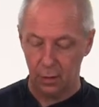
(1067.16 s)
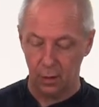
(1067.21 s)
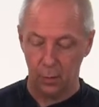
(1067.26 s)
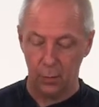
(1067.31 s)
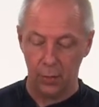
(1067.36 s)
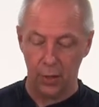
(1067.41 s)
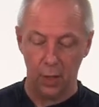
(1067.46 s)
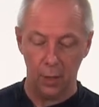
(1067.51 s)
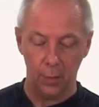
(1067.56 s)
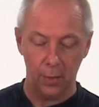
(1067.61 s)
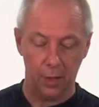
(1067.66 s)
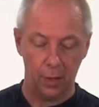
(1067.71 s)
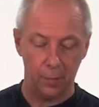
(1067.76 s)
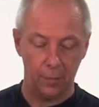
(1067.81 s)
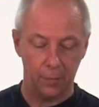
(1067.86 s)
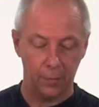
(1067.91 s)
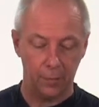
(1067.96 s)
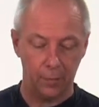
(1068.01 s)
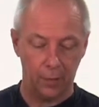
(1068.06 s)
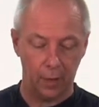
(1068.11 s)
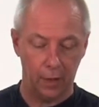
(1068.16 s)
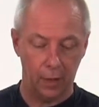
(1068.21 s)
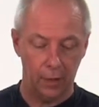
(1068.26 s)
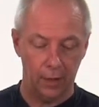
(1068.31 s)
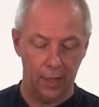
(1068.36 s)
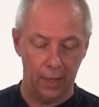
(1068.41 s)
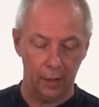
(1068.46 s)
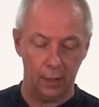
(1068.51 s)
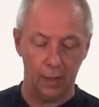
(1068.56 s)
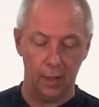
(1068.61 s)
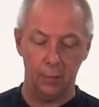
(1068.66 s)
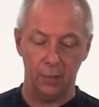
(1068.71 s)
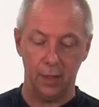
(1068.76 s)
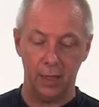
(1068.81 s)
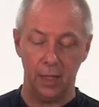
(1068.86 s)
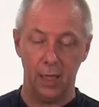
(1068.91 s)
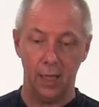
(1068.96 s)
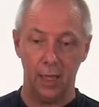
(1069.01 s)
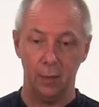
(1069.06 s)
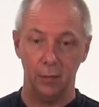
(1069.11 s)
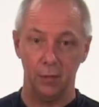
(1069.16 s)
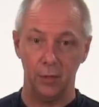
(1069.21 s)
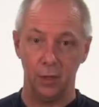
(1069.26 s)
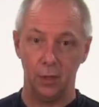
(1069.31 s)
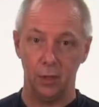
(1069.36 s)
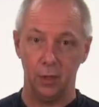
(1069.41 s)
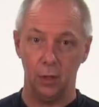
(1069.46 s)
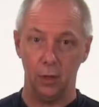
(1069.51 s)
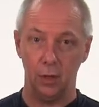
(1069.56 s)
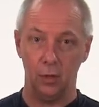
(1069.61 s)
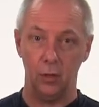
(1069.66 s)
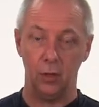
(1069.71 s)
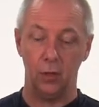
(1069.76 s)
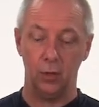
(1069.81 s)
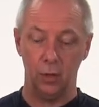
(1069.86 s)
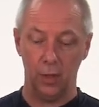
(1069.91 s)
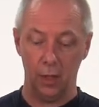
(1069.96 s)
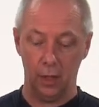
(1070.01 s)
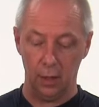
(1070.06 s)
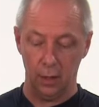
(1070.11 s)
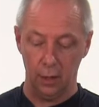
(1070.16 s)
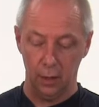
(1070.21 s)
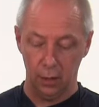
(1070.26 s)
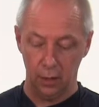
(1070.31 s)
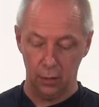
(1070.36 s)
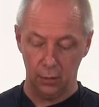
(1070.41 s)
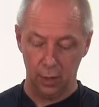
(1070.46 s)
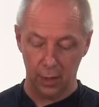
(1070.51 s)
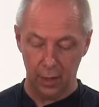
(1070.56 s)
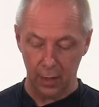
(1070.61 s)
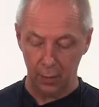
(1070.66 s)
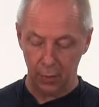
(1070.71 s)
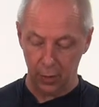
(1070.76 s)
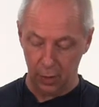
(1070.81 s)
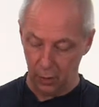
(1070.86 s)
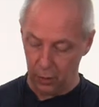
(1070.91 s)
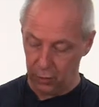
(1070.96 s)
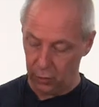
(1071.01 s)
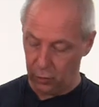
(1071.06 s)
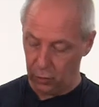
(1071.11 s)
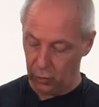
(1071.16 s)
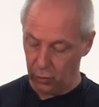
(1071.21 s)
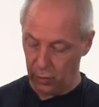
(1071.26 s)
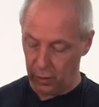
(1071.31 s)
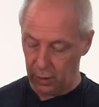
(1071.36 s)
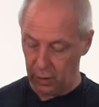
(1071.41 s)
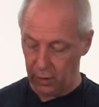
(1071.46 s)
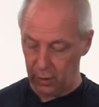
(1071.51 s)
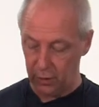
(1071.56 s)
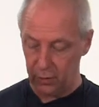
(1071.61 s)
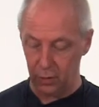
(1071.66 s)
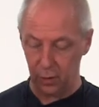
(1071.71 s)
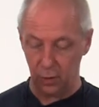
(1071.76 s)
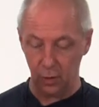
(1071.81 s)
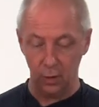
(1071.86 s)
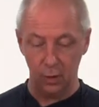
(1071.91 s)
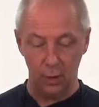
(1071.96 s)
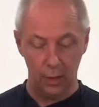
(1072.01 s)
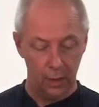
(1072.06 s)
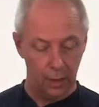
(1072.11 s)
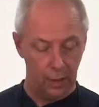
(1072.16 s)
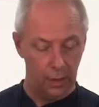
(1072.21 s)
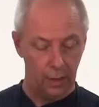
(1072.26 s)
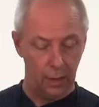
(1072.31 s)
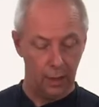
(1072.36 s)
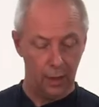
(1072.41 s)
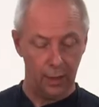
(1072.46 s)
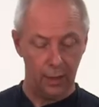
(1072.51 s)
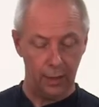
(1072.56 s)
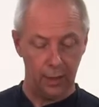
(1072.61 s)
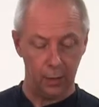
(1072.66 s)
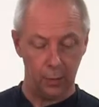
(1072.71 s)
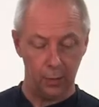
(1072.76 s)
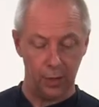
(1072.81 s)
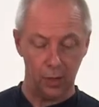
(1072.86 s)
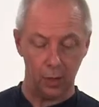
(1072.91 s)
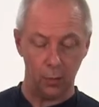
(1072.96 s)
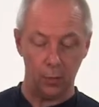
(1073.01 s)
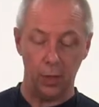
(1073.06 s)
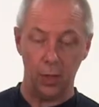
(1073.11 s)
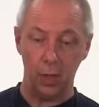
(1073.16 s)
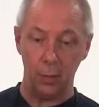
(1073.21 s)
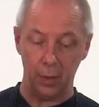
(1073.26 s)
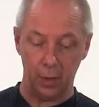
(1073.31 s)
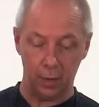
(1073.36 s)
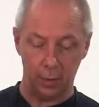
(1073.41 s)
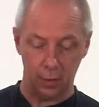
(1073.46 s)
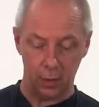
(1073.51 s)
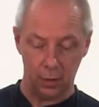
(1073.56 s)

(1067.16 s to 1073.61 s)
the piping, and that then becomes your joiner to enable you to join onto another piece of piping.